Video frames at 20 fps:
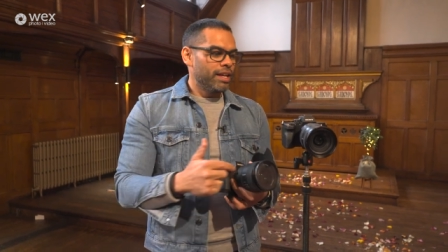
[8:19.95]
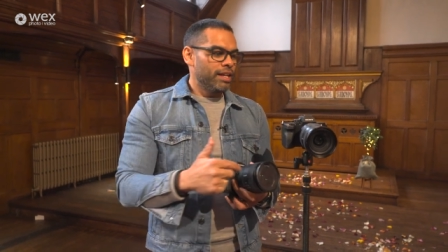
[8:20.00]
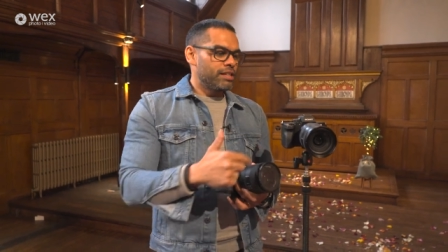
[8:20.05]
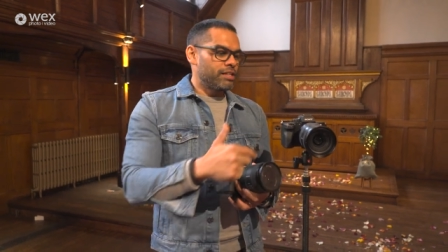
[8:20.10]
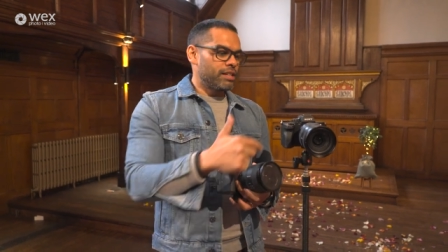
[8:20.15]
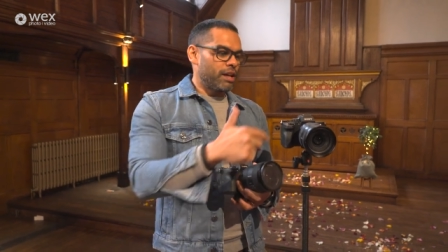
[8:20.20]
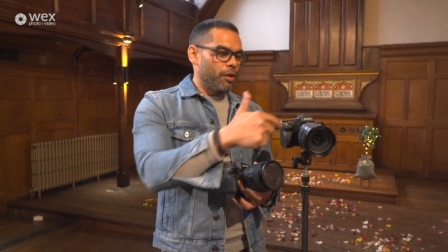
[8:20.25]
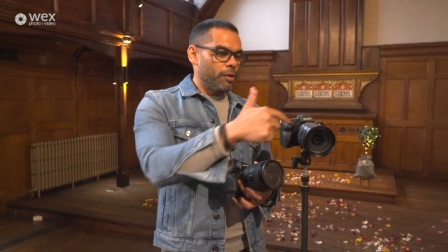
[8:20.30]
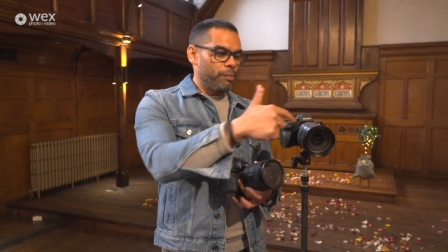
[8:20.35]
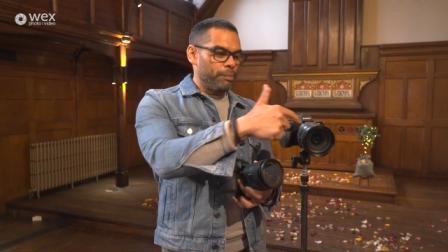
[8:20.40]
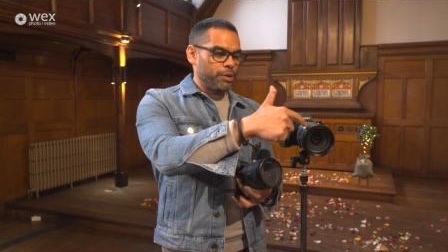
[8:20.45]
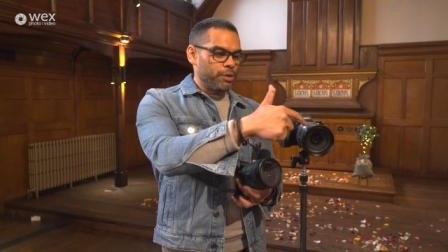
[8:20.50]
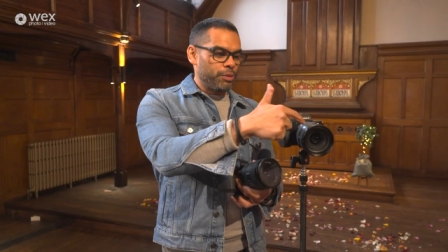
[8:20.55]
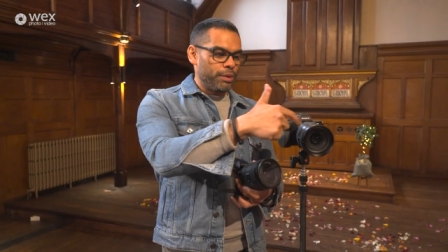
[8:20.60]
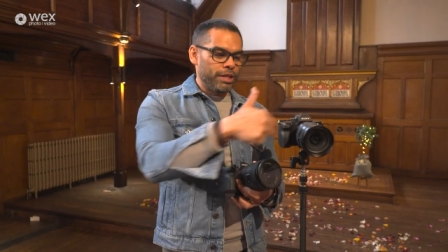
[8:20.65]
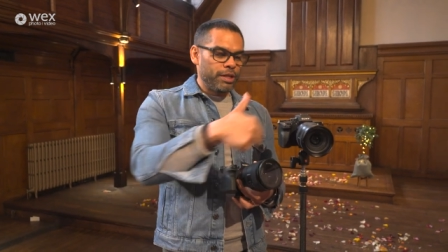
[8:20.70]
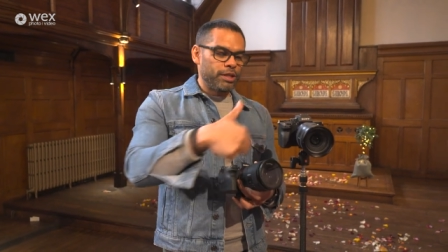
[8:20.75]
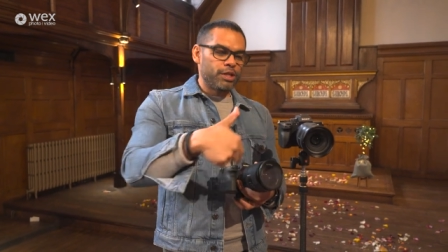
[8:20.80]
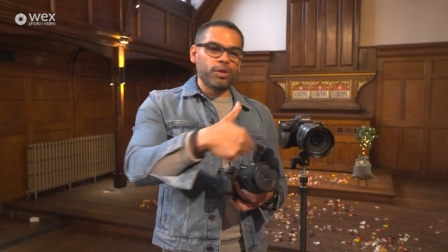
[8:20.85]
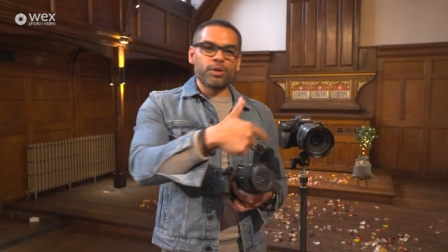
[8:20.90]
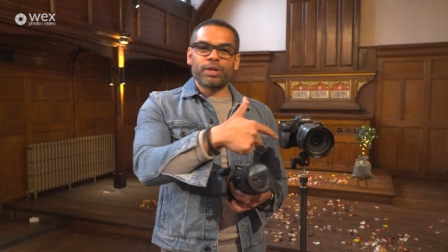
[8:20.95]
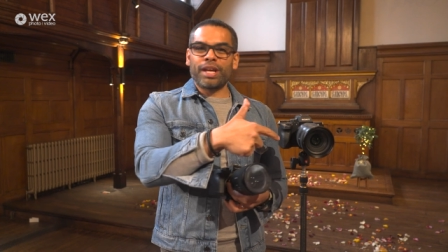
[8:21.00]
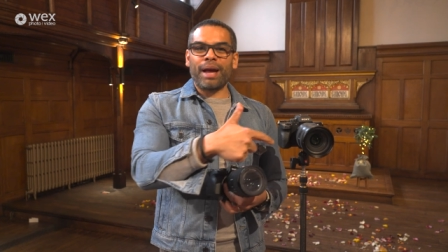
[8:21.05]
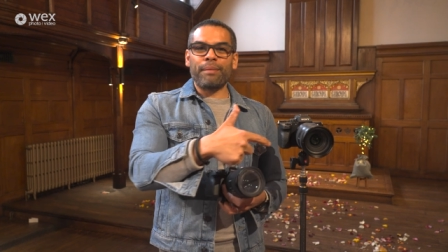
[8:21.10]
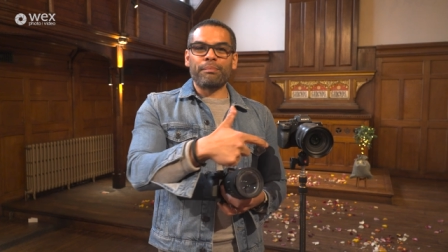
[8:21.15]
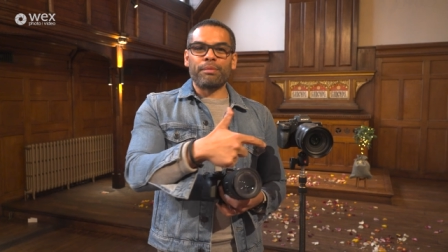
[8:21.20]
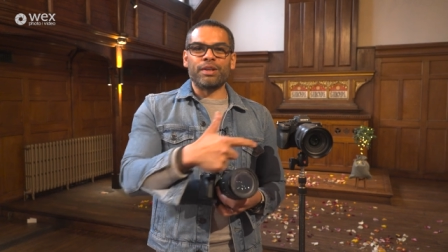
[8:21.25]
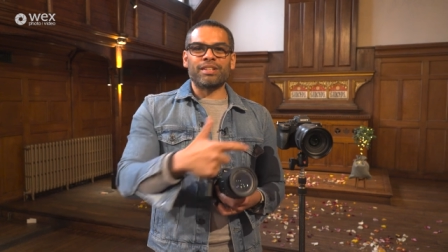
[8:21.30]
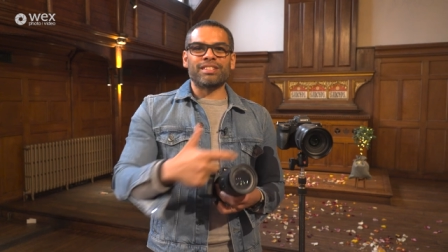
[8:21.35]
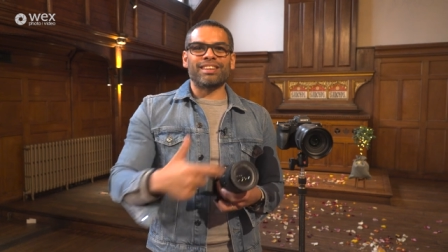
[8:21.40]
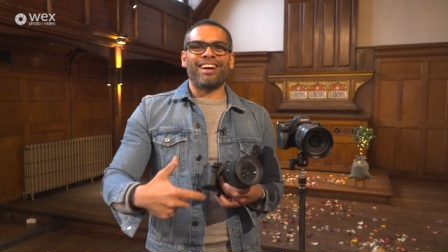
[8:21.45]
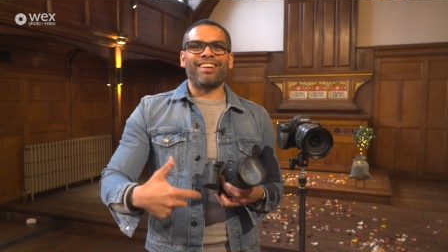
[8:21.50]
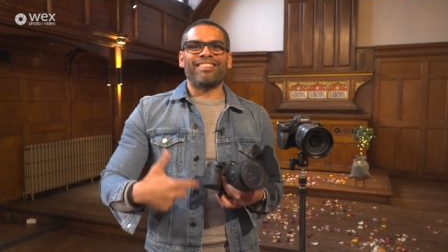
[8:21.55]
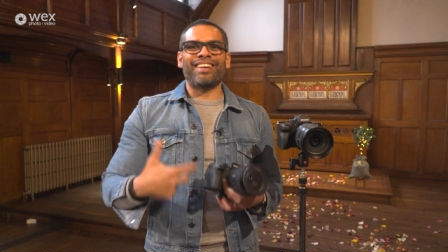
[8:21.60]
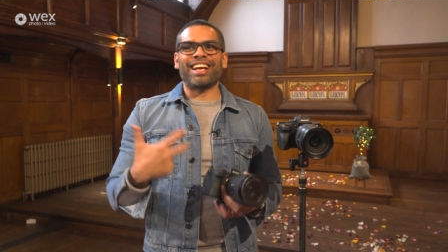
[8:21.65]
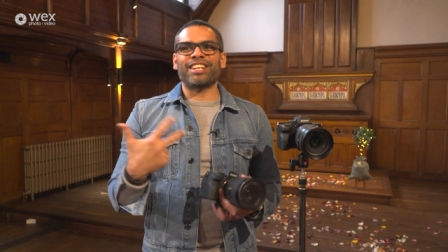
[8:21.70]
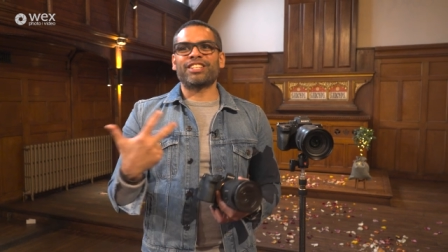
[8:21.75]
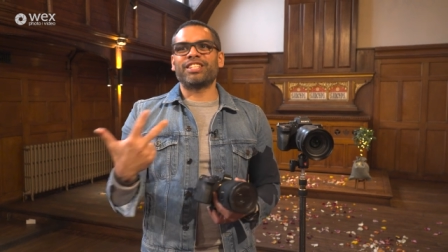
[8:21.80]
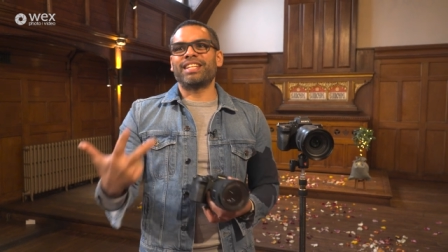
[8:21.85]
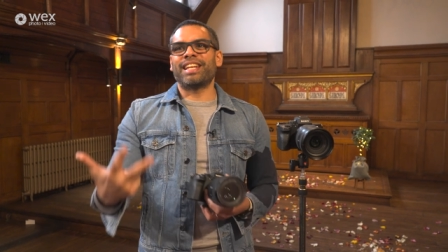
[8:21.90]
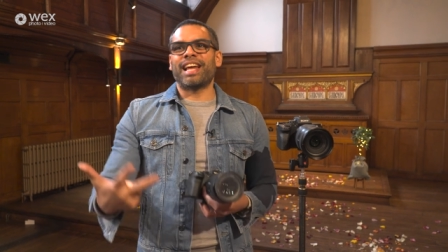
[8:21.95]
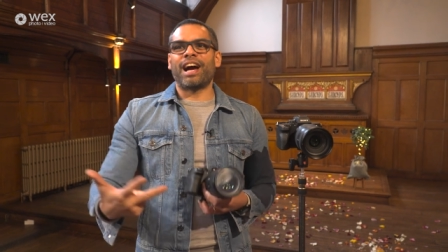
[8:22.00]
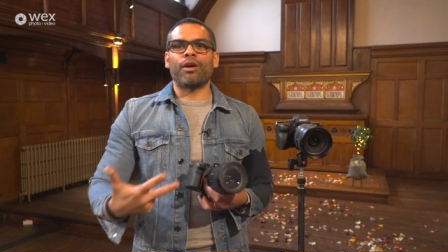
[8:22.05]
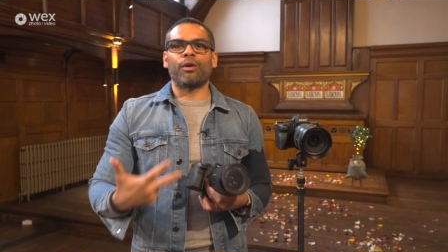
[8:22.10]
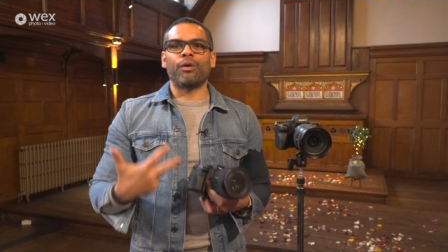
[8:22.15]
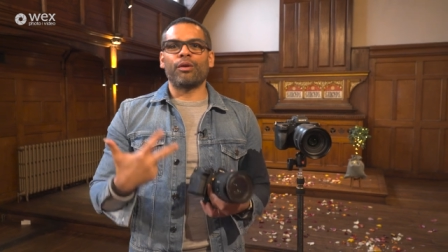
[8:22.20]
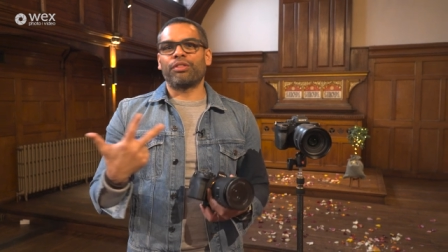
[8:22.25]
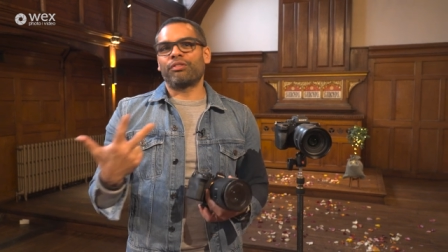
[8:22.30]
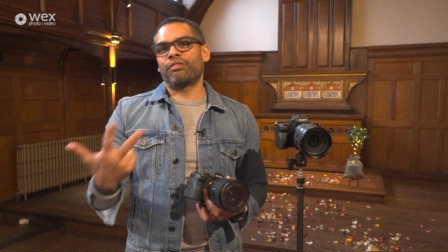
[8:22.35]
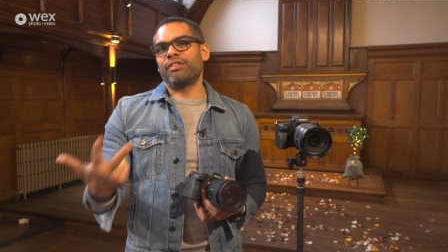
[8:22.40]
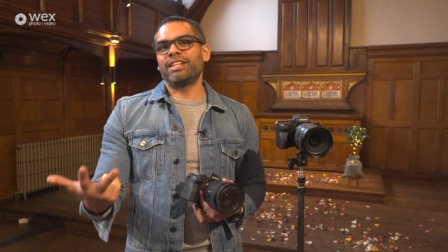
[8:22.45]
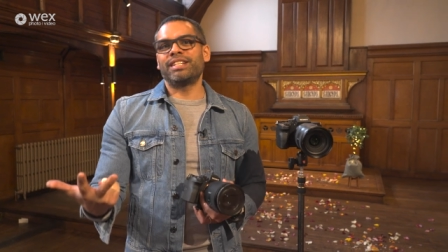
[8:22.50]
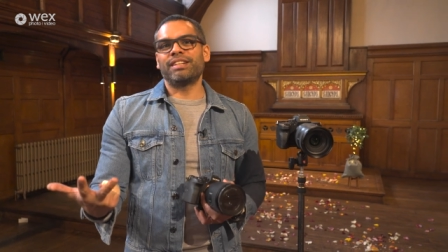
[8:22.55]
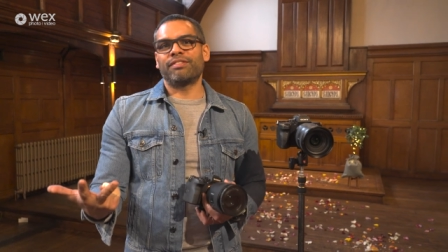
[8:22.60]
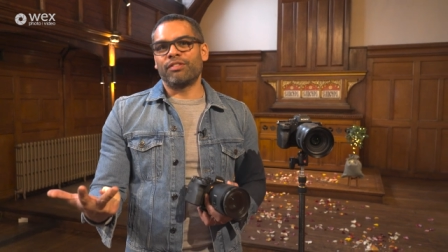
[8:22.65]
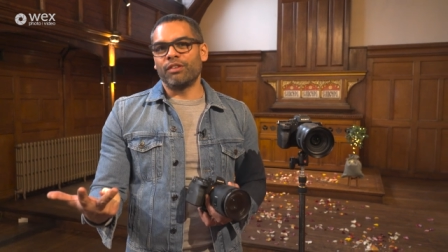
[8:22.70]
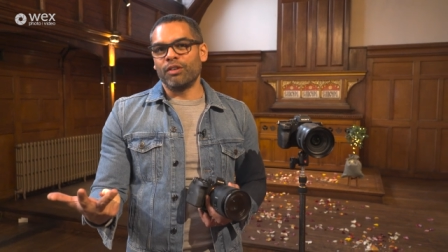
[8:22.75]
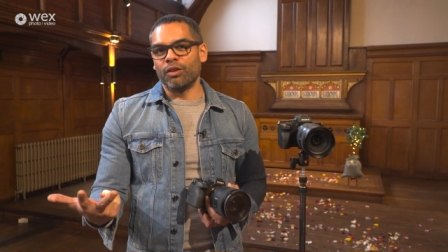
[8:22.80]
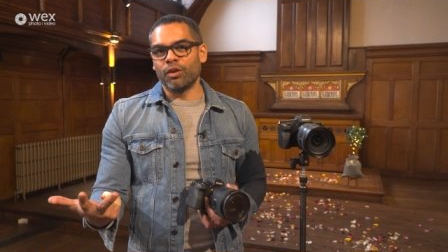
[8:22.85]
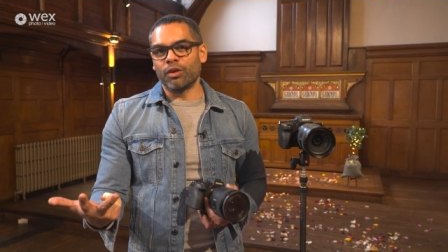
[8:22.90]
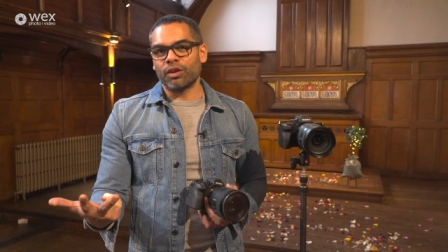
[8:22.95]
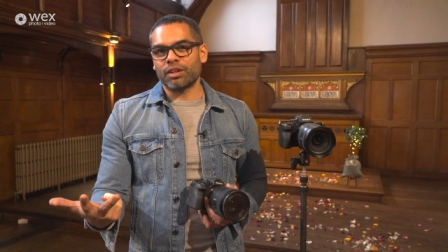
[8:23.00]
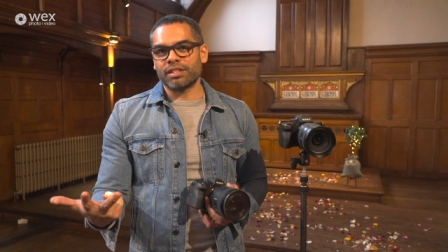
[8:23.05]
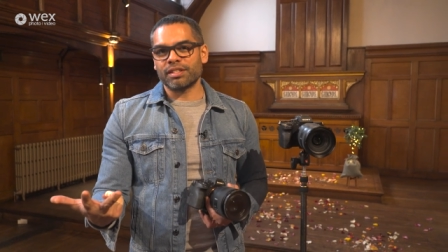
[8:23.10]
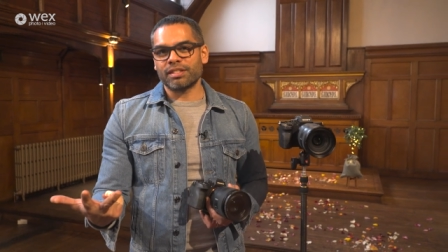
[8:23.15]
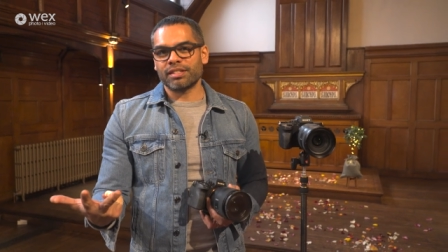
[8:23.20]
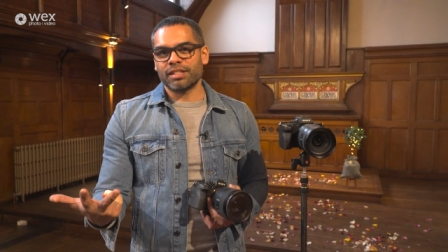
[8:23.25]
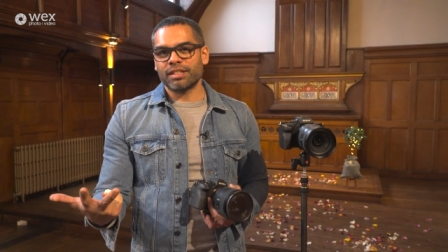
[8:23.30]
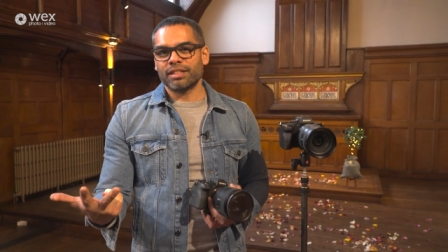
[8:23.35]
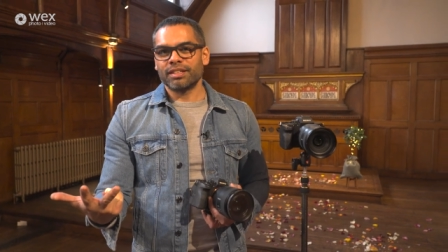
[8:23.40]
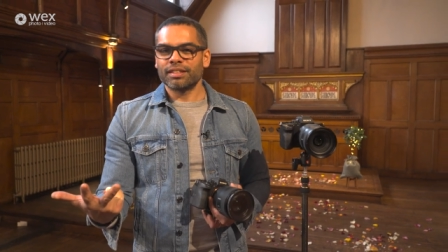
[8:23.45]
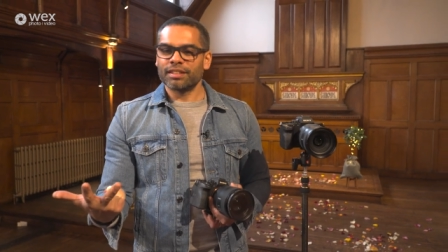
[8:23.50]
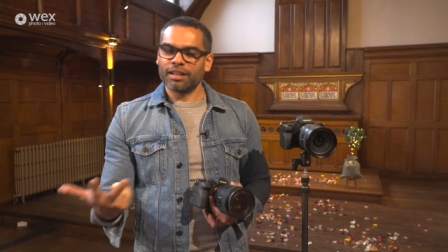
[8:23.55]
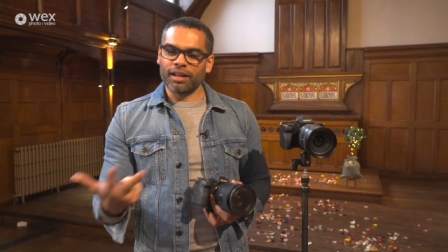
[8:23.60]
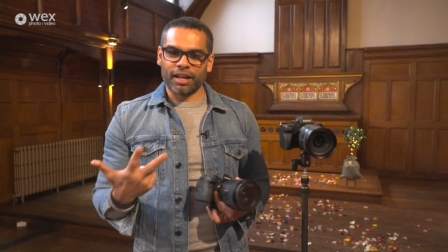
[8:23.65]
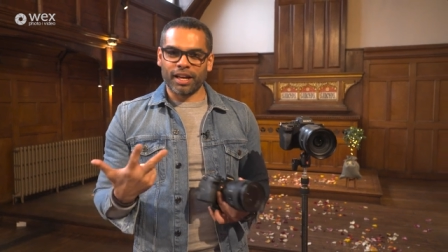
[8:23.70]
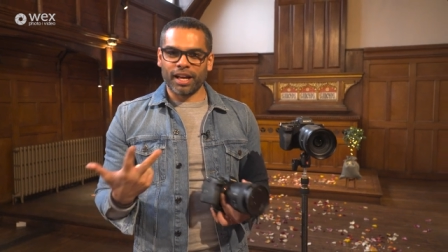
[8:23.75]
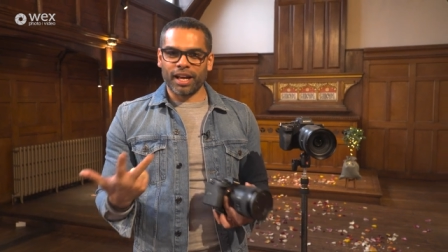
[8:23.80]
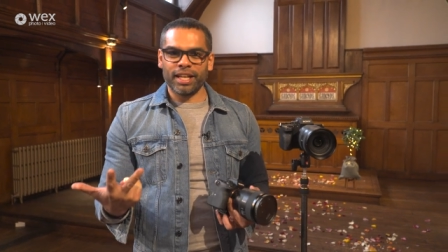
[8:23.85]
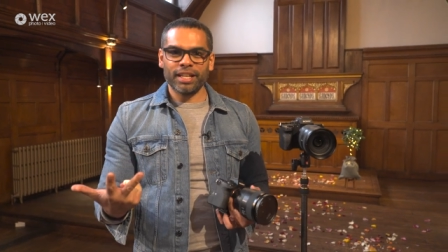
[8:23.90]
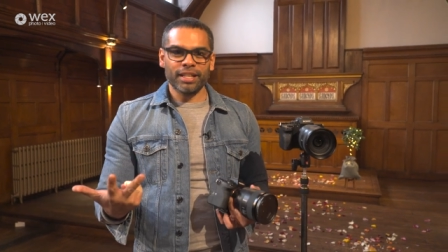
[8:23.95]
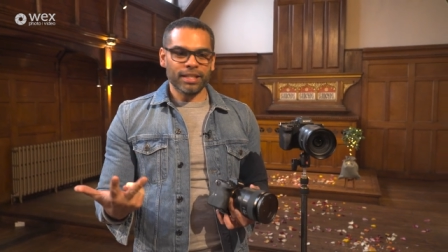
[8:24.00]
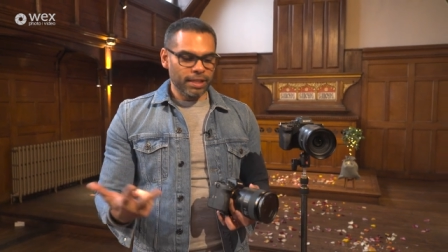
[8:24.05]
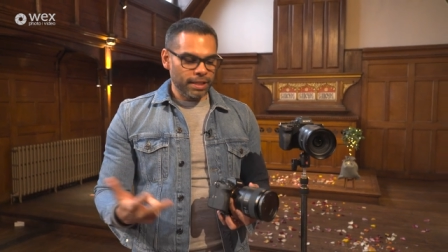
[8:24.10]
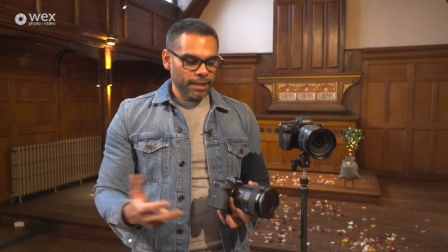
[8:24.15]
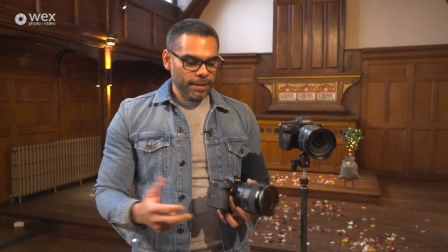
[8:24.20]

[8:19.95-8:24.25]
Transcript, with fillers: So between the two cameras, I've actually now got three different looks, okay?